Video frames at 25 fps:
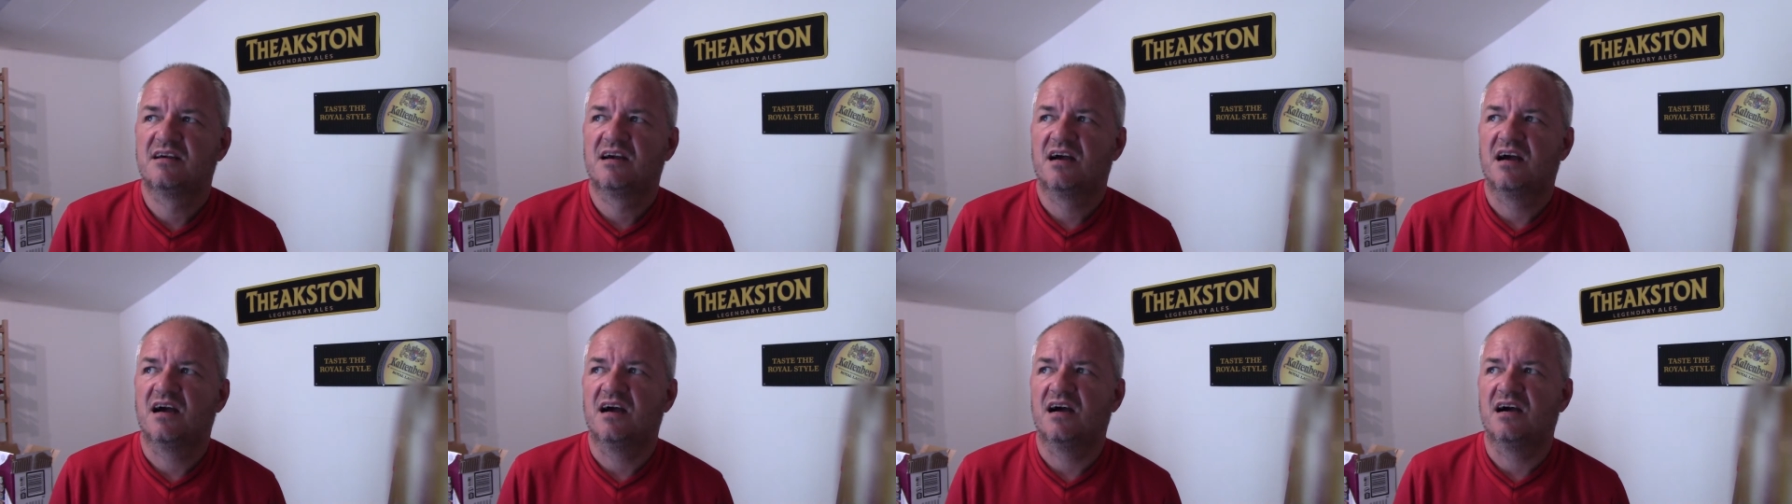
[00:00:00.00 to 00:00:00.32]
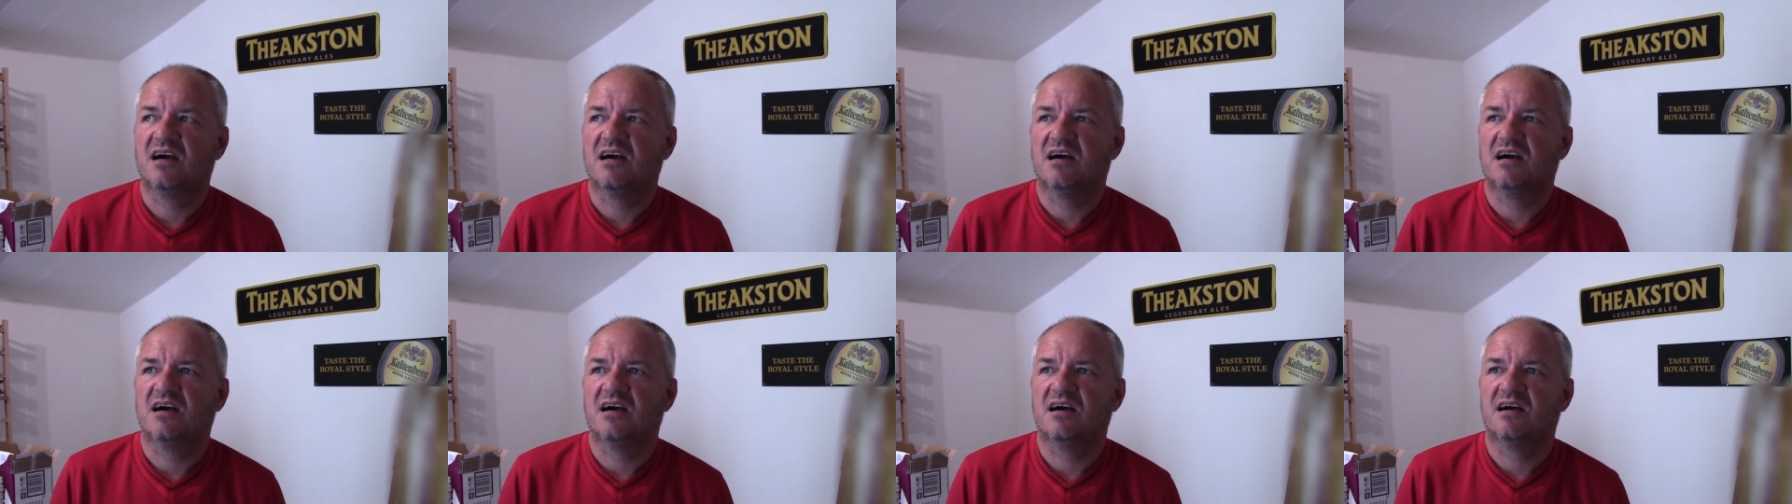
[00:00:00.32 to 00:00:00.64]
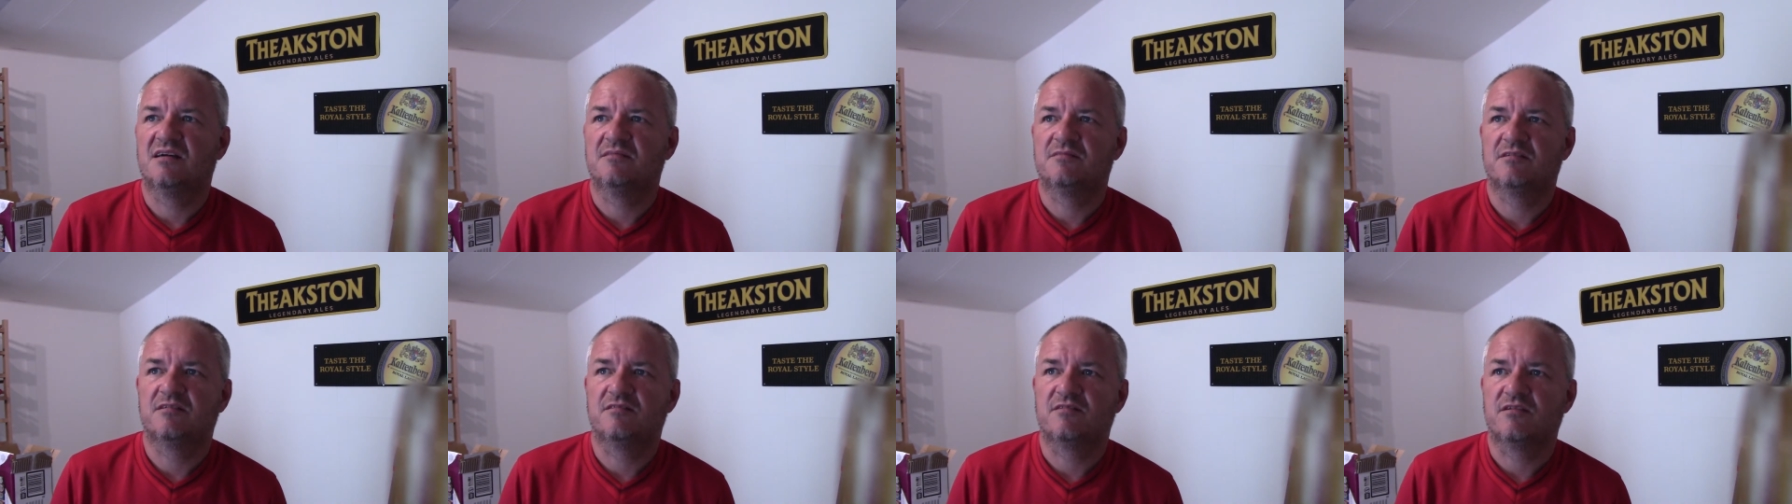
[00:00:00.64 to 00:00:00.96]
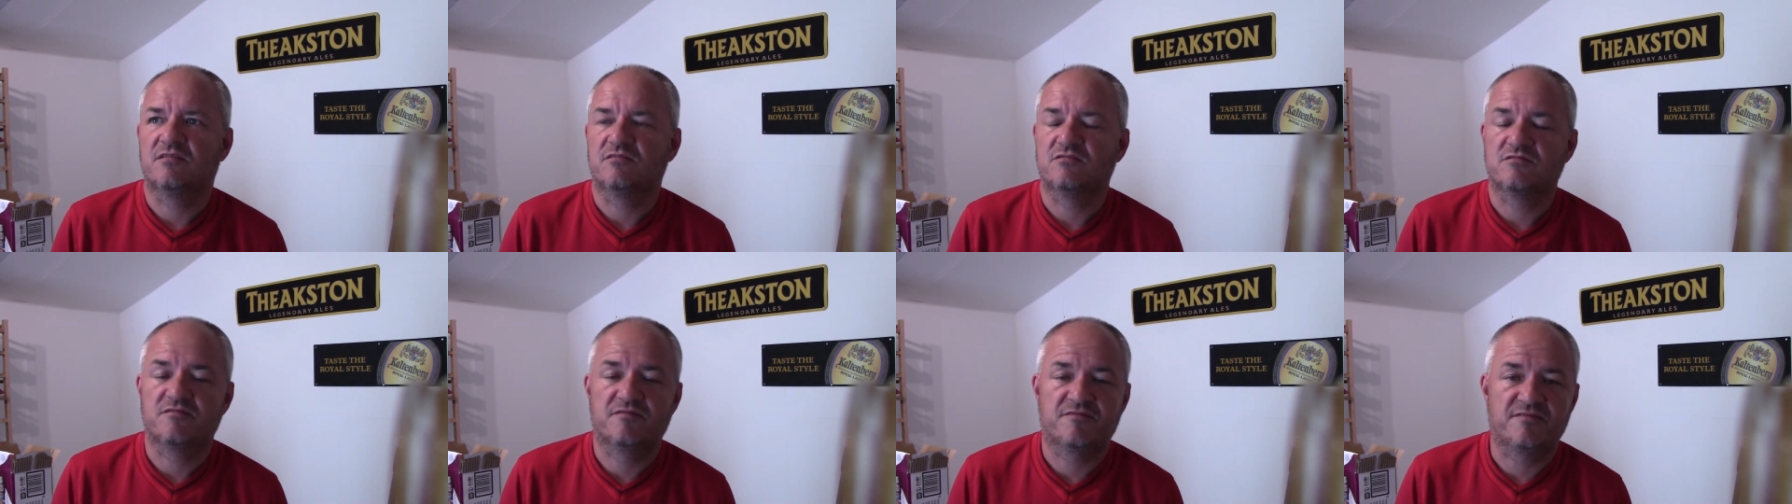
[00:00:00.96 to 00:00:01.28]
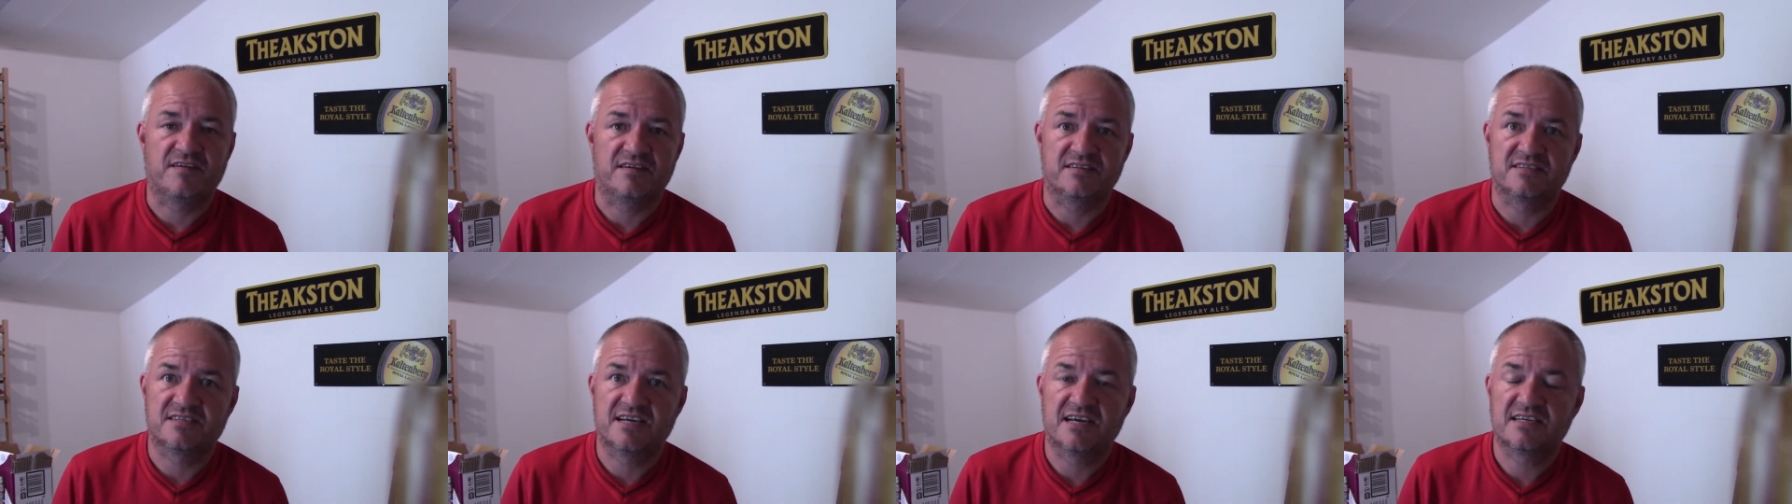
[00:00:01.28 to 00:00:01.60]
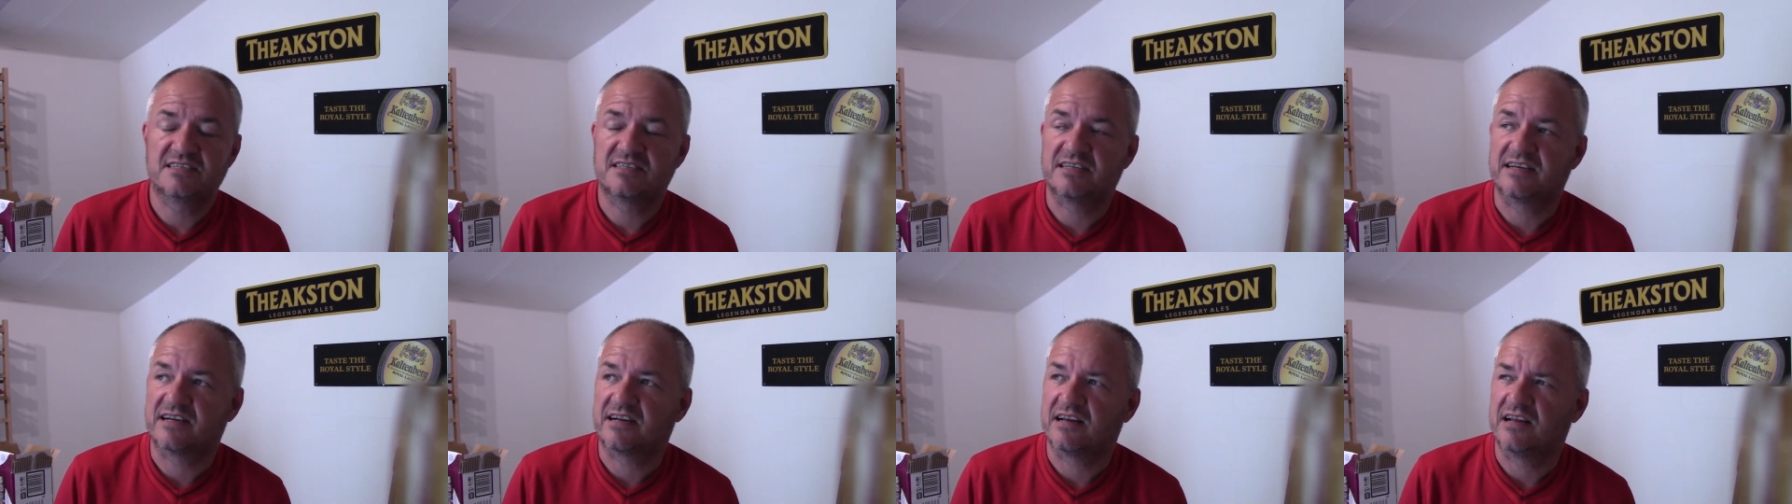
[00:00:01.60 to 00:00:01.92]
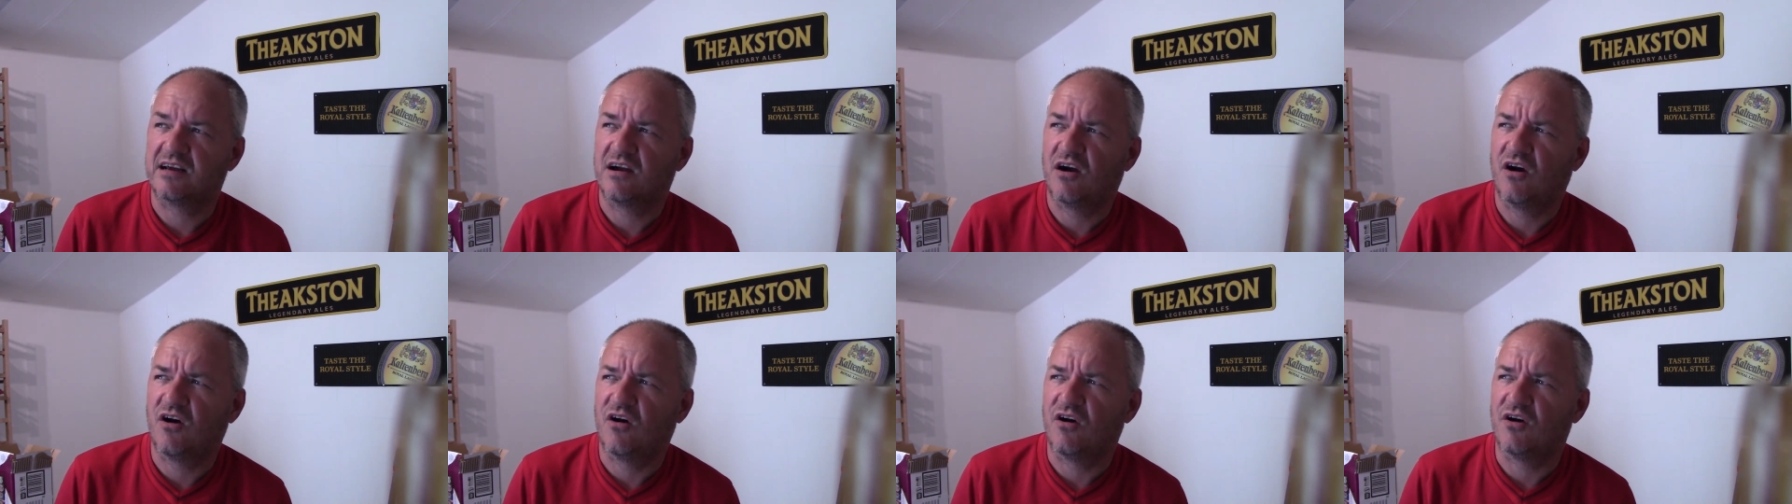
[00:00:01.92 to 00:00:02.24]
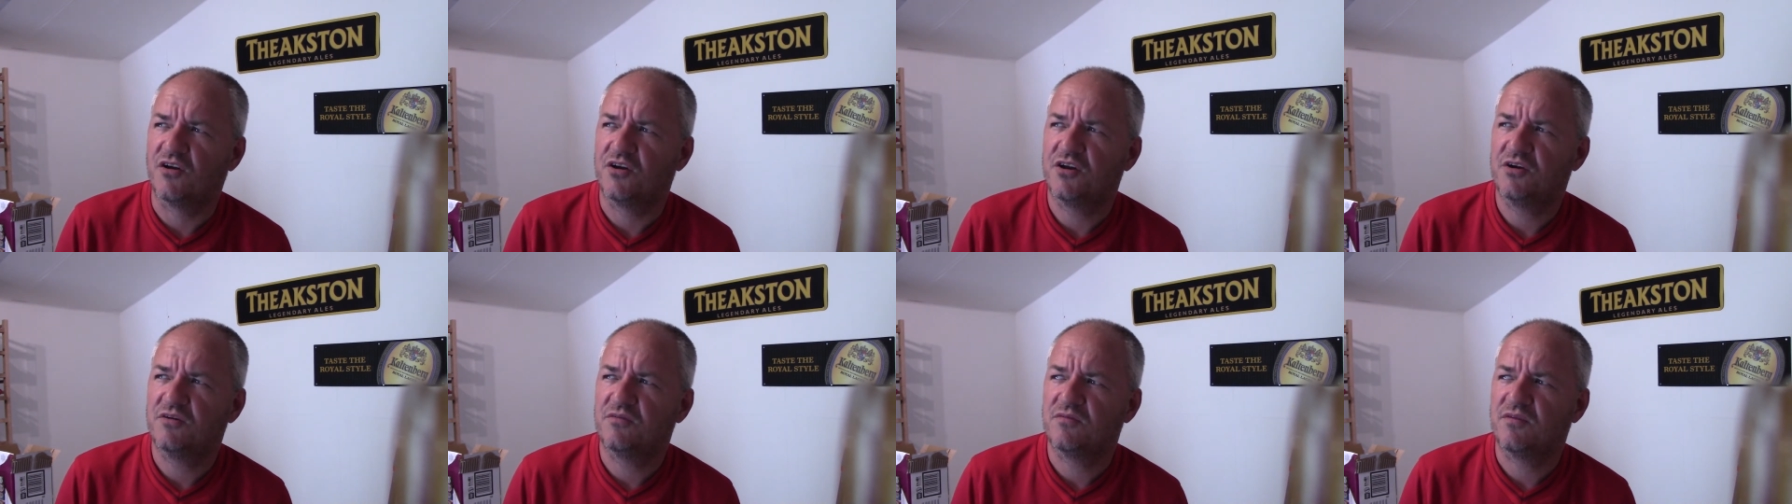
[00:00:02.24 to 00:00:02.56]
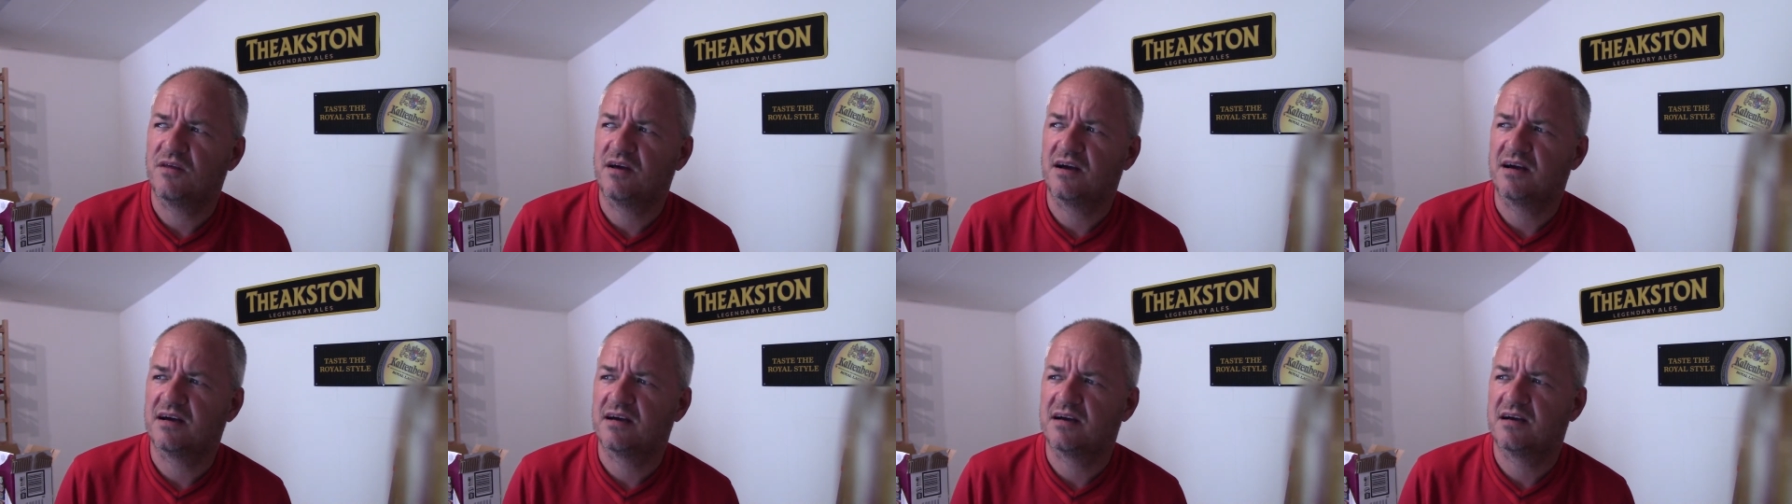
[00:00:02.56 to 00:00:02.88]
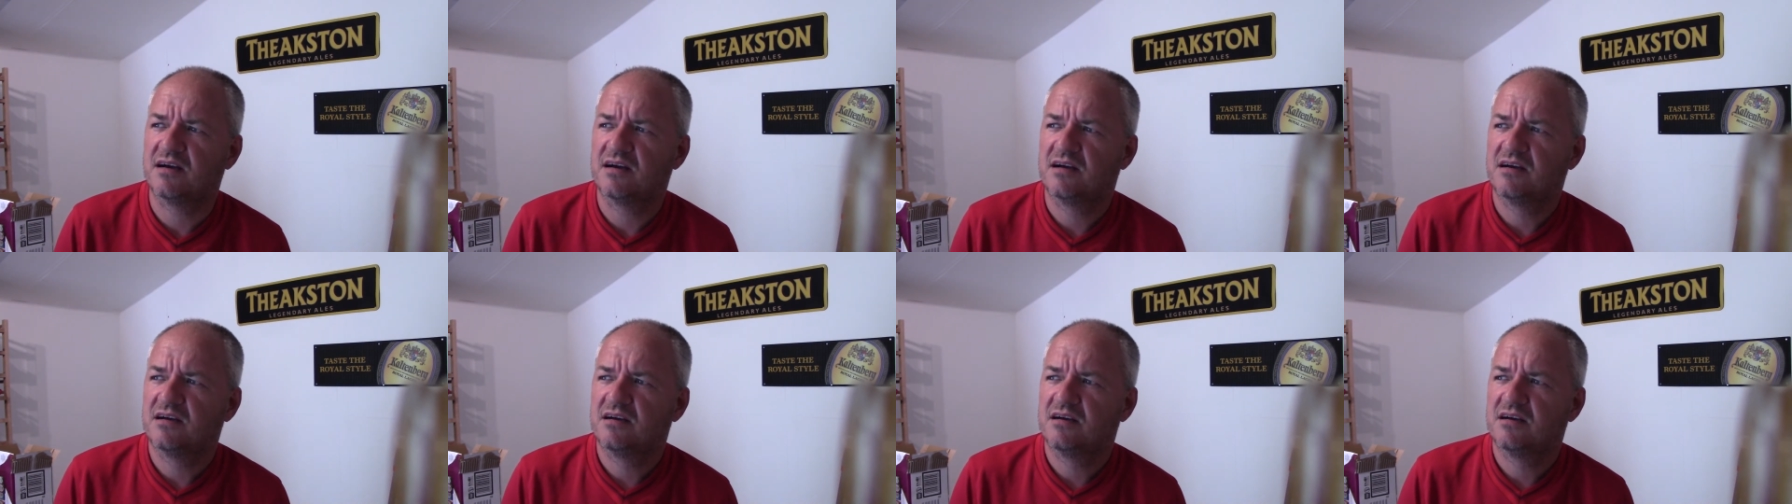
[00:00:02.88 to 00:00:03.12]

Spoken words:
It was fantastically hot, I know that.